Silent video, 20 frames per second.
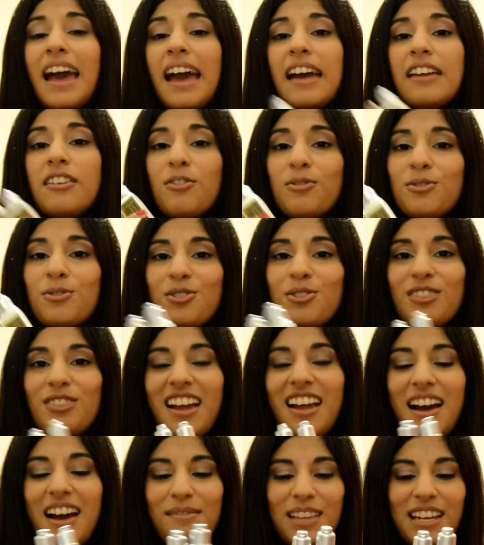And also they
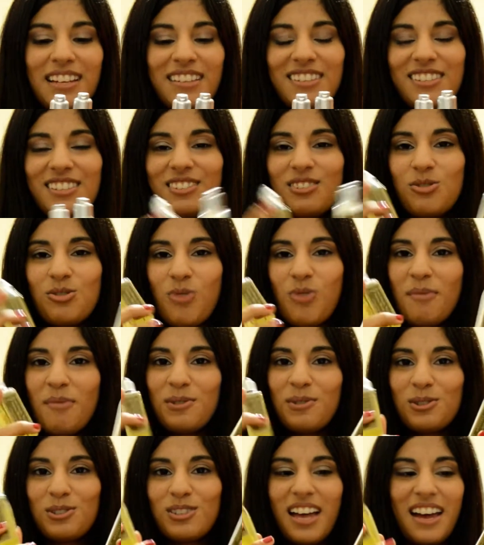have like this
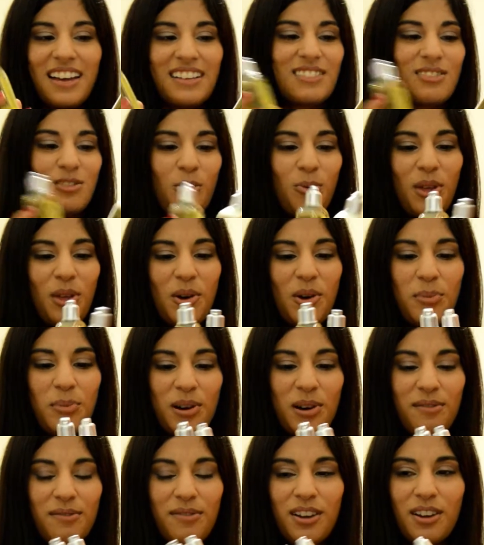travel size, so they're
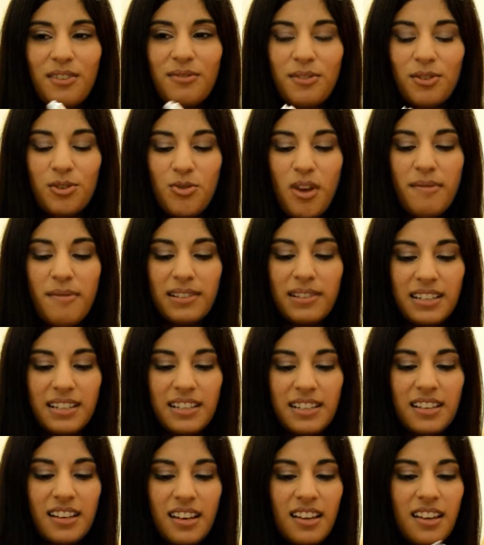perfect for
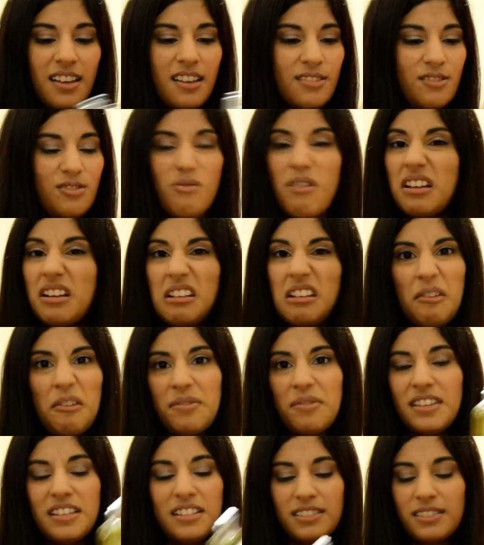traveling. So I
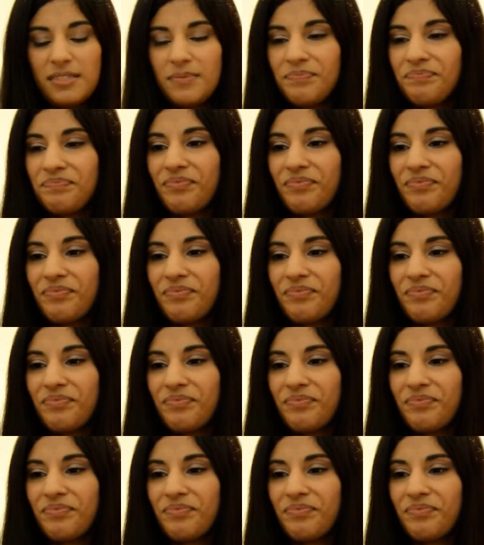love this.